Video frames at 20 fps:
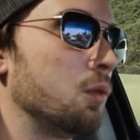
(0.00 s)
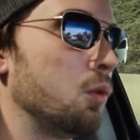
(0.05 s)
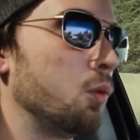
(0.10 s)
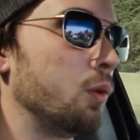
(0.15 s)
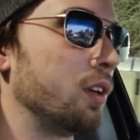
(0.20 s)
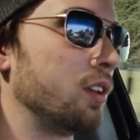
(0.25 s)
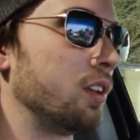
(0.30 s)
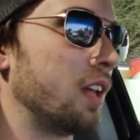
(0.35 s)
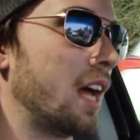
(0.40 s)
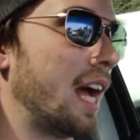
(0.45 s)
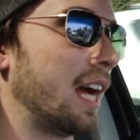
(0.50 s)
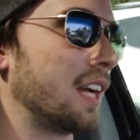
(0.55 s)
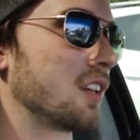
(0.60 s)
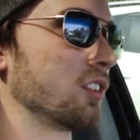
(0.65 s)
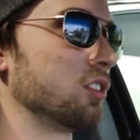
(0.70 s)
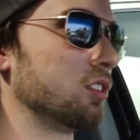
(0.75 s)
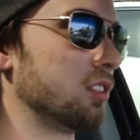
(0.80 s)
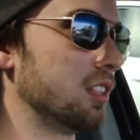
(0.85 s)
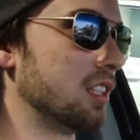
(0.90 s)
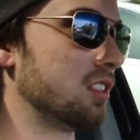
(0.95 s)
will
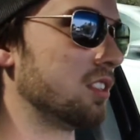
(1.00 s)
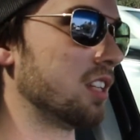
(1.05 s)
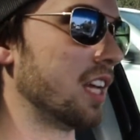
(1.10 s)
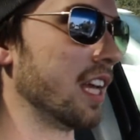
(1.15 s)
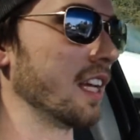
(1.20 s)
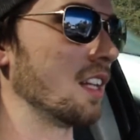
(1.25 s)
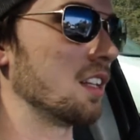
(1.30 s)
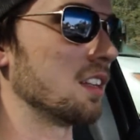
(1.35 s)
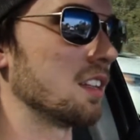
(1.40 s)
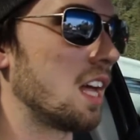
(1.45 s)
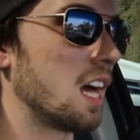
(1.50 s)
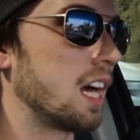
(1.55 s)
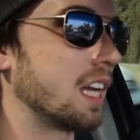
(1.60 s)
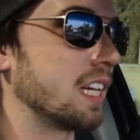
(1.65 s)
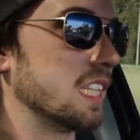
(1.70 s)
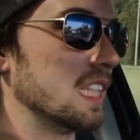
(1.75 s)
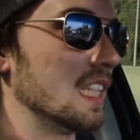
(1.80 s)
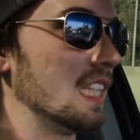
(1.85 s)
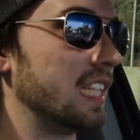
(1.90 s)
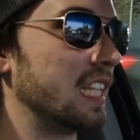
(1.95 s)
actually take a lot
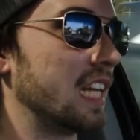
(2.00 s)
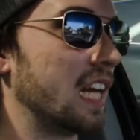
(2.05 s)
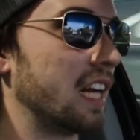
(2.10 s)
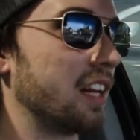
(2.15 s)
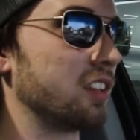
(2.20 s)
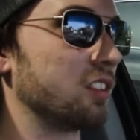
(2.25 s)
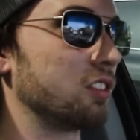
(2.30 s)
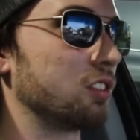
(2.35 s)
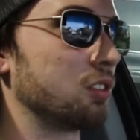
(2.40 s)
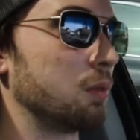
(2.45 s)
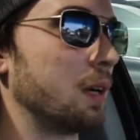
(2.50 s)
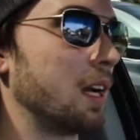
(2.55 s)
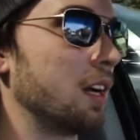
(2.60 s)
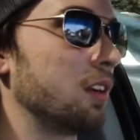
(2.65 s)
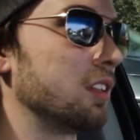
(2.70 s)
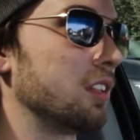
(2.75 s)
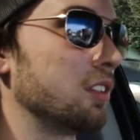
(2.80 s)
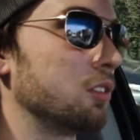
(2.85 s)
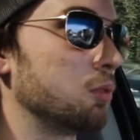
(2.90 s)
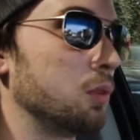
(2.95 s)
of heat out of the
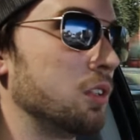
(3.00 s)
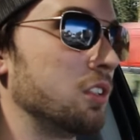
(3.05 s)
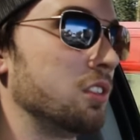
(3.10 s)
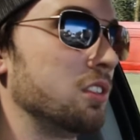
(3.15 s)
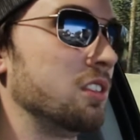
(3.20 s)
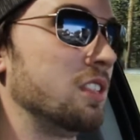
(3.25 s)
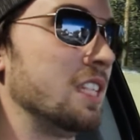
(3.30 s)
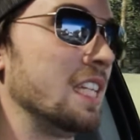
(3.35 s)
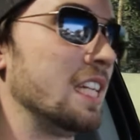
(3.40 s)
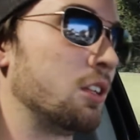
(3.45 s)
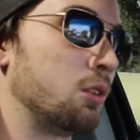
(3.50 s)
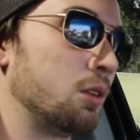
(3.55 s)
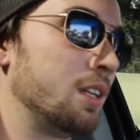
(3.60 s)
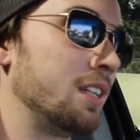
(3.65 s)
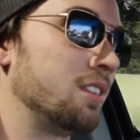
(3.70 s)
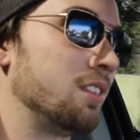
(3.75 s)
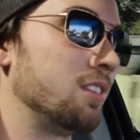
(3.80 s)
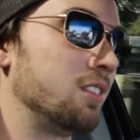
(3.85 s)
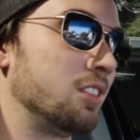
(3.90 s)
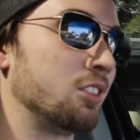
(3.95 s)
surroundings, which
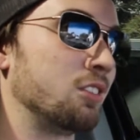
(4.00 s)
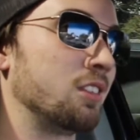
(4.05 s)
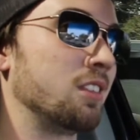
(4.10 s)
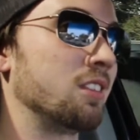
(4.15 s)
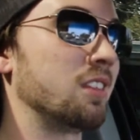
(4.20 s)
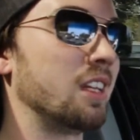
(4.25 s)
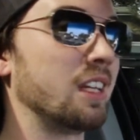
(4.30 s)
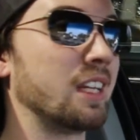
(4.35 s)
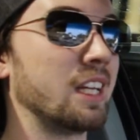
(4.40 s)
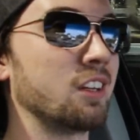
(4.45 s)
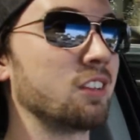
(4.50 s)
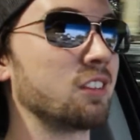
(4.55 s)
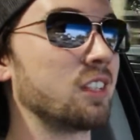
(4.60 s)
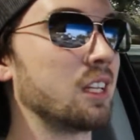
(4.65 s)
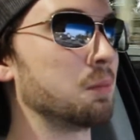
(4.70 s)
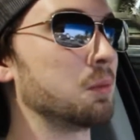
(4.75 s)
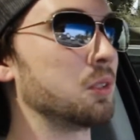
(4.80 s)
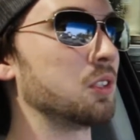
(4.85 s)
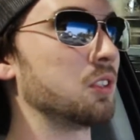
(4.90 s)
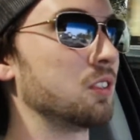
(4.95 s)
decreases your intake air
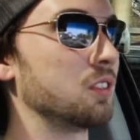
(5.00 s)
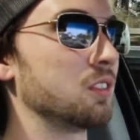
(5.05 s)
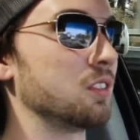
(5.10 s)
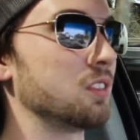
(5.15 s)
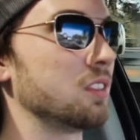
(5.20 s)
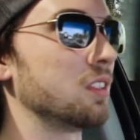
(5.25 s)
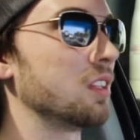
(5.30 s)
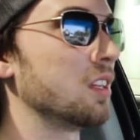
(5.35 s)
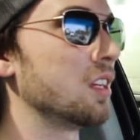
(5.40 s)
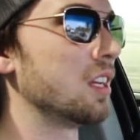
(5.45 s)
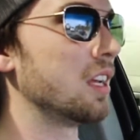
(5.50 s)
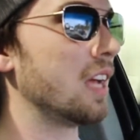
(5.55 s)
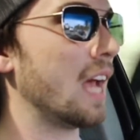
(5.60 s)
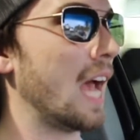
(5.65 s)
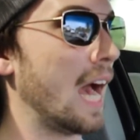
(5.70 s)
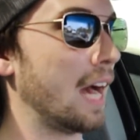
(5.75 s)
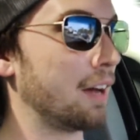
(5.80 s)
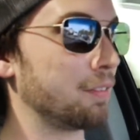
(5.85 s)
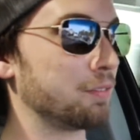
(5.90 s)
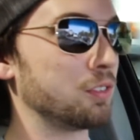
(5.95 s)
temperatures
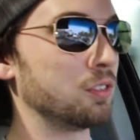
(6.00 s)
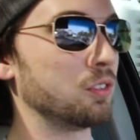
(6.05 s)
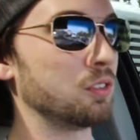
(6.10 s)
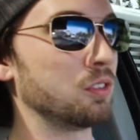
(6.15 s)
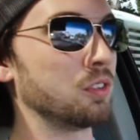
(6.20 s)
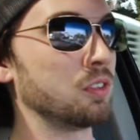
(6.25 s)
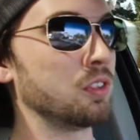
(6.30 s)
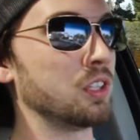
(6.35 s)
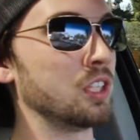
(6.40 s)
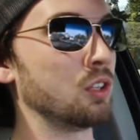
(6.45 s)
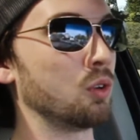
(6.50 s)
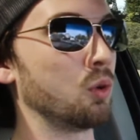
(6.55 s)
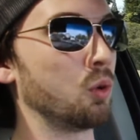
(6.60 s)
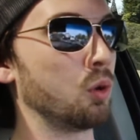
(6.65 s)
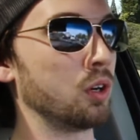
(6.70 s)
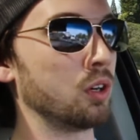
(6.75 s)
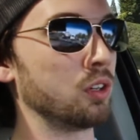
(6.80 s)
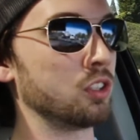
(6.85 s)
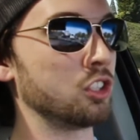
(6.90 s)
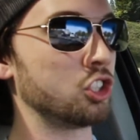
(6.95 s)
after
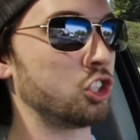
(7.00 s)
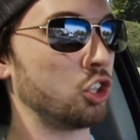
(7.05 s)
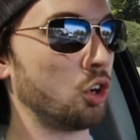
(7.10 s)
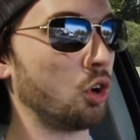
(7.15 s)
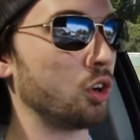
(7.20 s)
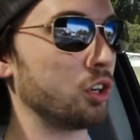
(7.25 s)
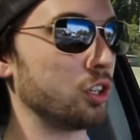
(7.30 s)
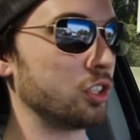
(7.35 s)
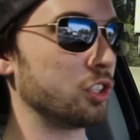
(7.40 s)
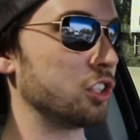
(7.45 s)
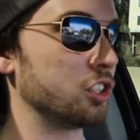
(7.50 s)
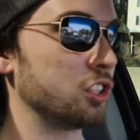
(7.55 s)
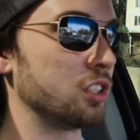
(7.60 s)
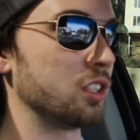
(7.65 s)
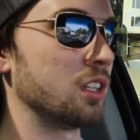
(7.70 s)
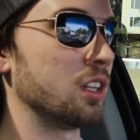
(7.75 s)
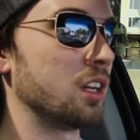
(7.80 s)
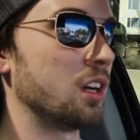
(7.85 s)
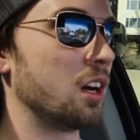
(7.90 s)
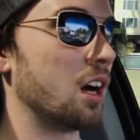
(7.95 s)
your charge
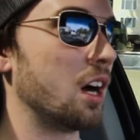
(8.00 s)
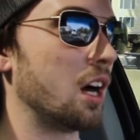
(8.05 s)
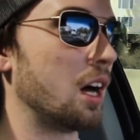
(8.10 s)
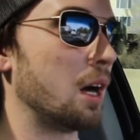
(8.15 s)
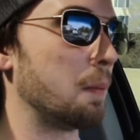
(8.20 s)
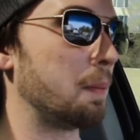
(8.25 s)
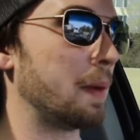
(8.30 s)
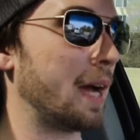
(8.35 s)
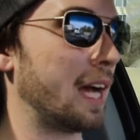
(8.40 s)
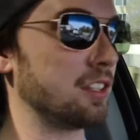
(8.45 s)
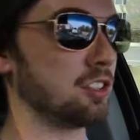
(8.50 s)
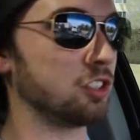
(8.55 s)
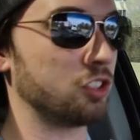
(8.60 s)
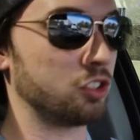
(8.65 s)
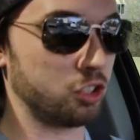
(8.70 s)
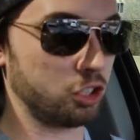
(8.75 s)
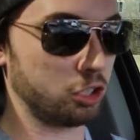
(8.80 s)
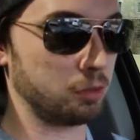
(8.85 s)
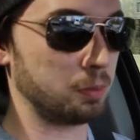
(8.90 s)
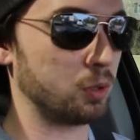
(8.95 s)
past your
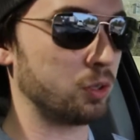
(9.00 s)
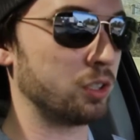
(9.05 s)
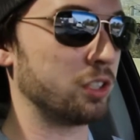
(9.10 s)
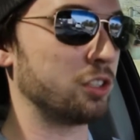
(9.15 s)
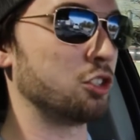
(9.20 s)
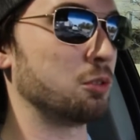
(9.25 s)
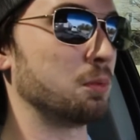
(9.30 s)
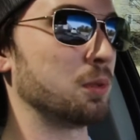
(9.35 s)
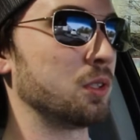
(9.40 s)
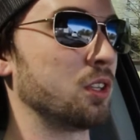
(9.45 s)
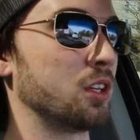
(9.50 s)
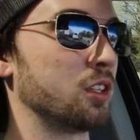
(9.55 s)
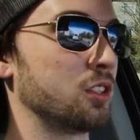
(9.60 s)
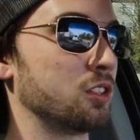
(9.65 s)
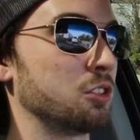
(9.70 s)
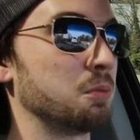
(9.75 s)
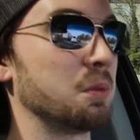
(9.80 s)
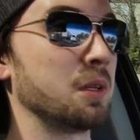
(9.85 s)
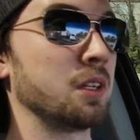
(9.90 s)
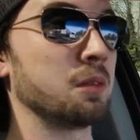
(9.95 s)
turbo or your supercharger
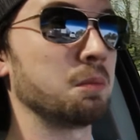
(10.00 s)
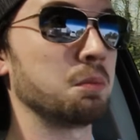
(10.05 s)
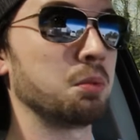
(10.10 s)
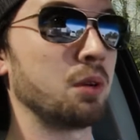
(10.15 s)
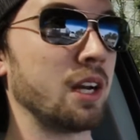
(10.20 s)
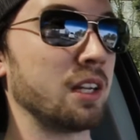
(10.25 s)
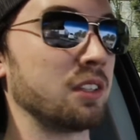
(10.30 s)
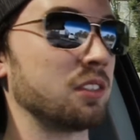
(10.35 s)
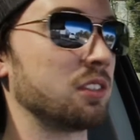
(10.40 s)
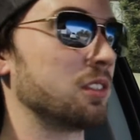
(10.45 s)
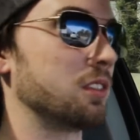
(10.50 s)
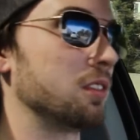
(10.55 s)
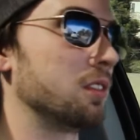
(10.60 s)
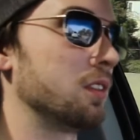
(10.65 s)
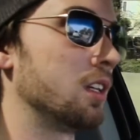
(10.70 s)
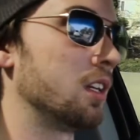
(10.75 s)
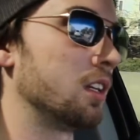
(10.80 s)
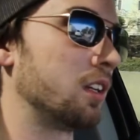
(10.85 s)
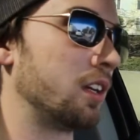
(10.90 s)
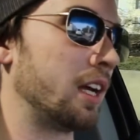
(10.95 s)
has been compressed,
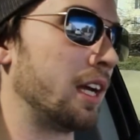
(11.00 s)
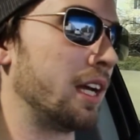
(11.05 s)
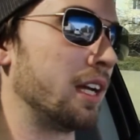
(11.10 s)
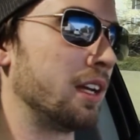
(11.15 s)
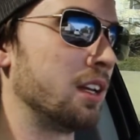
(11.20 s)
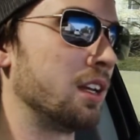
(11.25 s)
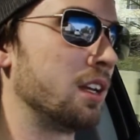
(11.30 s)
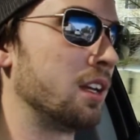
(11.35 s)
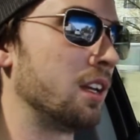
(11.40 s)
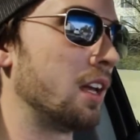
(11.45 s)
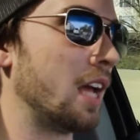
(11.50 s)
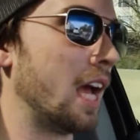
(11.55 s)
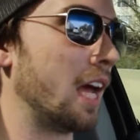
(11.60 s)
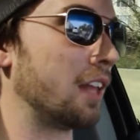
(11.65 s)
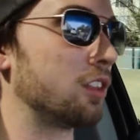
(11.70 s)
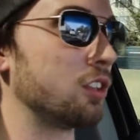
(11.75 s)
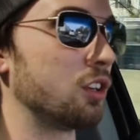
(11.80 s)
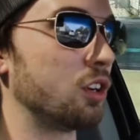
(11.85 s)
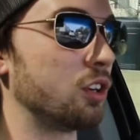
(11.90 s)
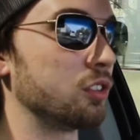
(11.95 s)
okay?
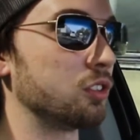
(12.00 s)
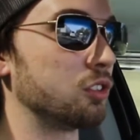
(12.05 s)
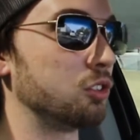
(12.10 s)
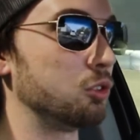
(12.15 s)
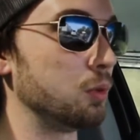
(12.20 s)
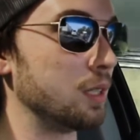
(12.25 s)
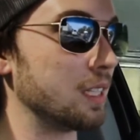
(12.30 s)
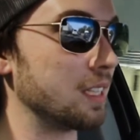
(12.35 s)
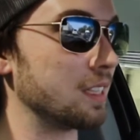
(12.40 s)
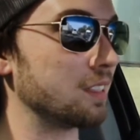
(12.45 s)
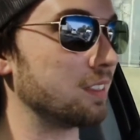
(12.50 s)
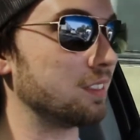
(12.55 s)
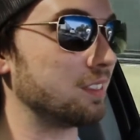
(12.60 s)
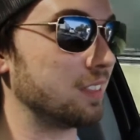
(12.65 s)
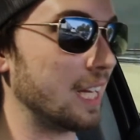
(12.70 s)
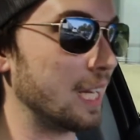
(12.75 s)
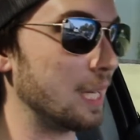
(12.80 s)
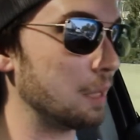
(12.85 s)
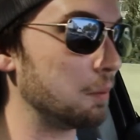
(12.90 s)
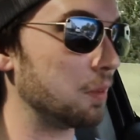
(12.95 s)
Ethanol is doing the
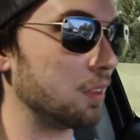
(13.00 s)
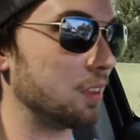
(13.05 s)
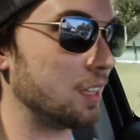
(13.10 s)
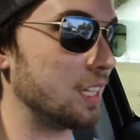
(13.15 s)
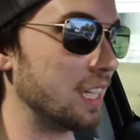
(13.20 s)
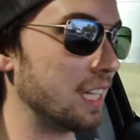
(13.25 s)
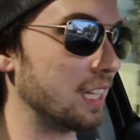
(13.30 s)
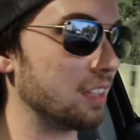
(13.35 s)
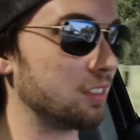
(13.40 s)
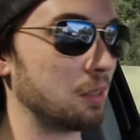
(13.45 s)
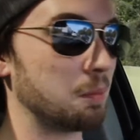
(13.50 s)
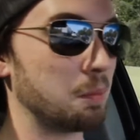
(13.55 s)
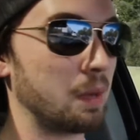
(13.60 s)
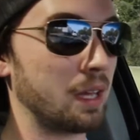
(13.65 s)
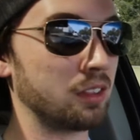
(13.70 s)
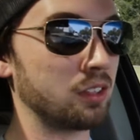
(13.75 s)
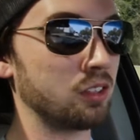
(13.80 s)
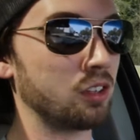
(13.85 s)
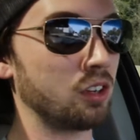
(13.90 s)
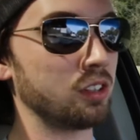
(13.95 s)
same thing as a
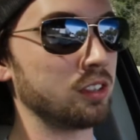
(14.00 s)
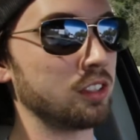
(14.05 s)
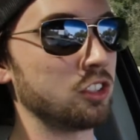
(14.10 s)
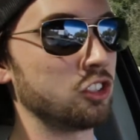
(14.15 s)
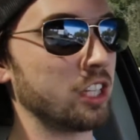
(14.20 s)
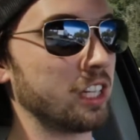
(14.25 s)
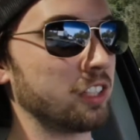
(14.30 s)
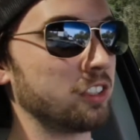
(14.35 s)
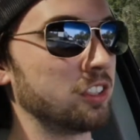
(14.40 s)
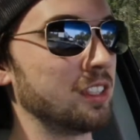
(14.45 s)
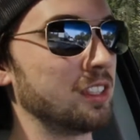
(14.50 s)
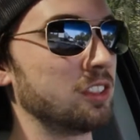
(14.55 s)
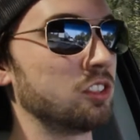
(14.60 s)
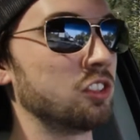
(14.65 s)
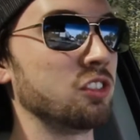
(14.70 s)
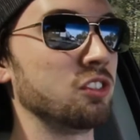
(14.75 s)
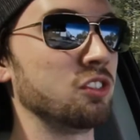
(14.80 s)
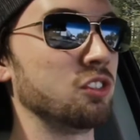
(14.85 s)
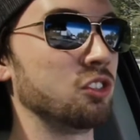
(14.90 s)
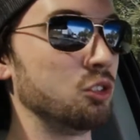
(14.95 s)
methanol injection. It's
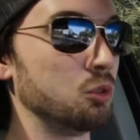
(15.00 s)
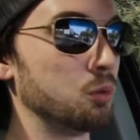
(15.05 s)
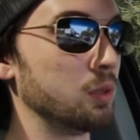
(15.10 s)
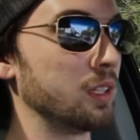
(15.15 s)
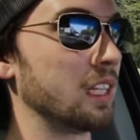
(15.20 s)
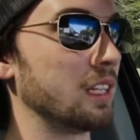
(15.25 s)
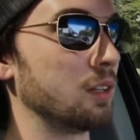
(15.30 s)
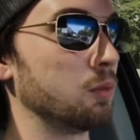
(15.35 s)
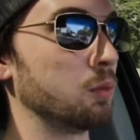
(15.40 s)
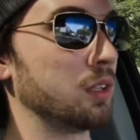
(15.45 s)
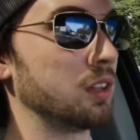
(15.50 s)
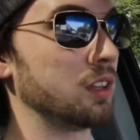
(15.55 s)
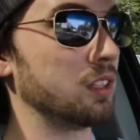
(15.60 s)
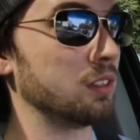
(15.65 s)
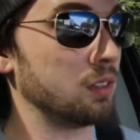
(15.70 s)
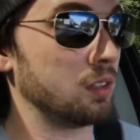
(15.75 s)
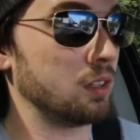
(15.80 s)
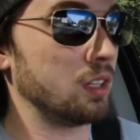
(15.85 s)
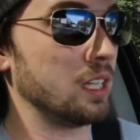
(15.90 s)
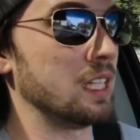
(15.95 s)
just doing it with
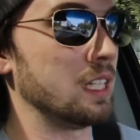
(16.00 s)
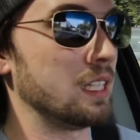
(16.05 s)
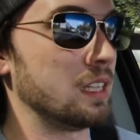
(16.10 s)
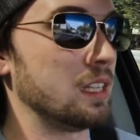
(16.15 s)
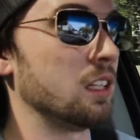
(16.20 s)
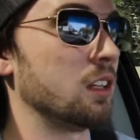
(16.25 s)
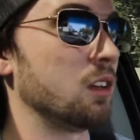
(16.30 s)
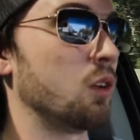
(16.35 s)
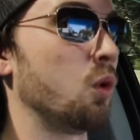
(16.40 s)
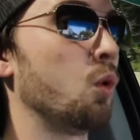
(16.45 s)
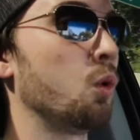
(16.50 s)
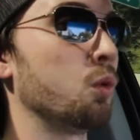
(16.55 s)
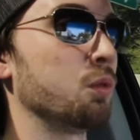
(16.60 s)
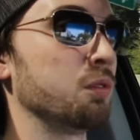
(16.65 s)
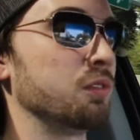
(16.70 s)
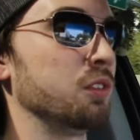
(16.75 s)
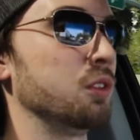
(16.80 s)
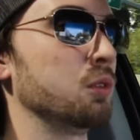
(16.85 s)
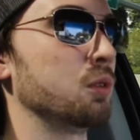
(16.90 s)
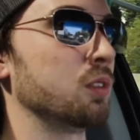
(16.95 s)
the whole
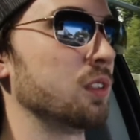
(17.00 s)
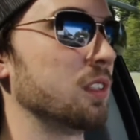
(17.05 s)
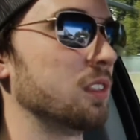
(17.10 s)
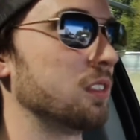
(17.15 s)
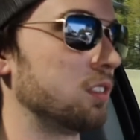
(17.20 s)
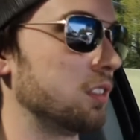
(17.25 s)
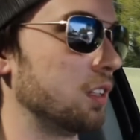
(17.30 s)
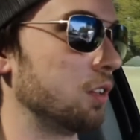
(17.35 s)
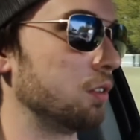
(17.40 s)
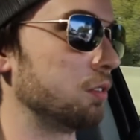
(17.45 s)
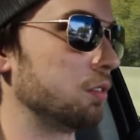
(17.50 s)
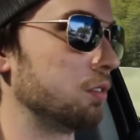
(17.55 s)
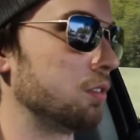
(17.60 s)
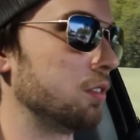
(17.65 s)
fuel itself.